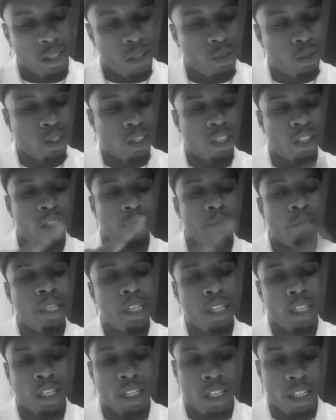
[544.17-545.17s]
you see
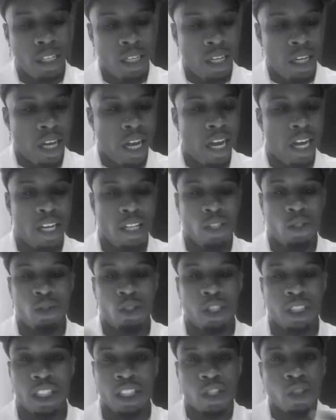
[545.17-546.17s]
me, and you
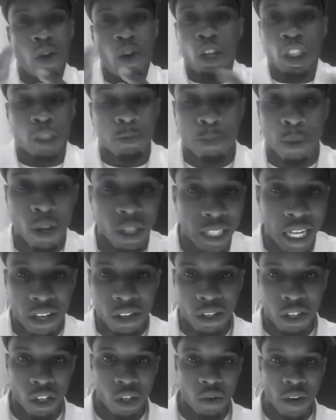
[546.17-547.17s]
see it's all sprawled out
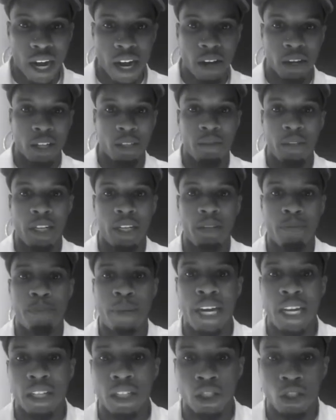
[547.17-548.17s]
on the ground in
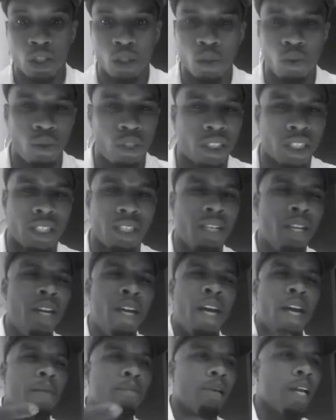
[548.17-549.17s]
bathing suits and
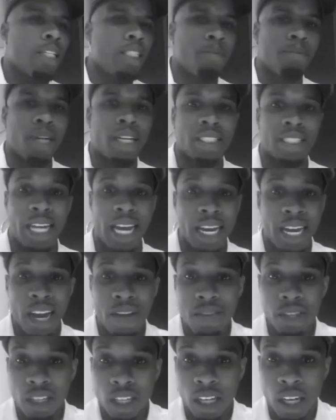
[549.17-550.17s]
blah, blah, blah. And
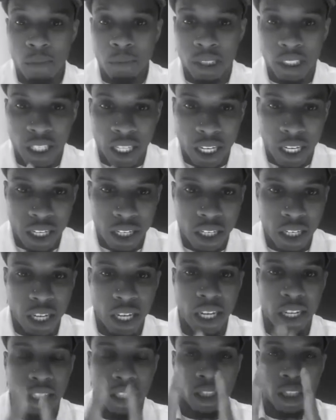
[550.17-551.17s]
everything I'm saying
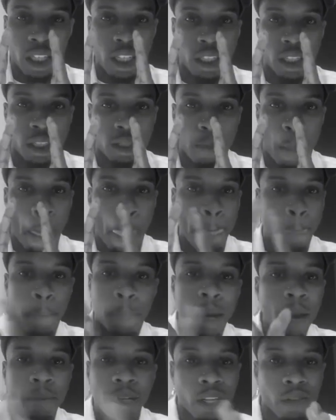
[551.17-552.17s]
is
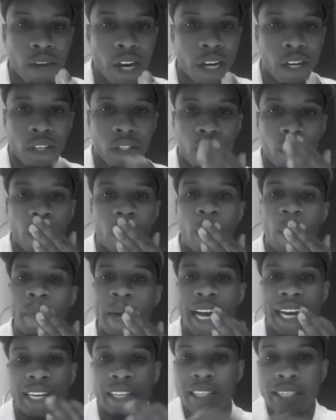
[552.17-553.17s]
public record. You can go
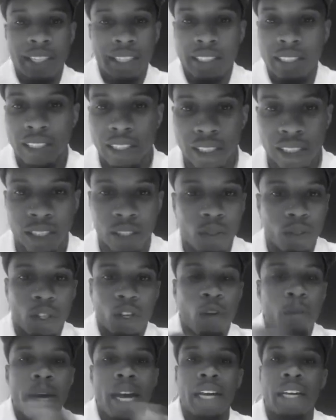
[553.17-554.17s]
back and look at this shit. You can go
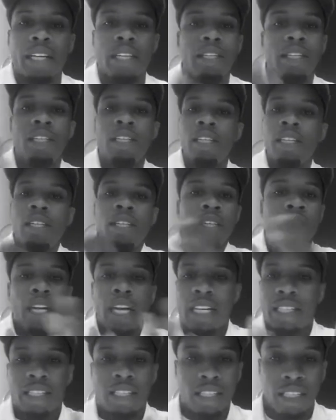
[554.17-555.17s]
back and
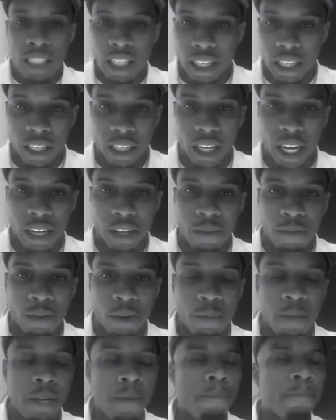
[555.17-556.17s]
see it. Like, you feel
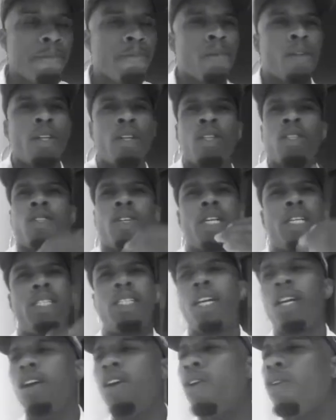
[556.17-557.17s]
me? So they
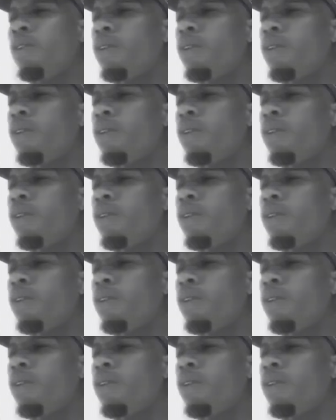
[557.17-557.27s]
say, oh,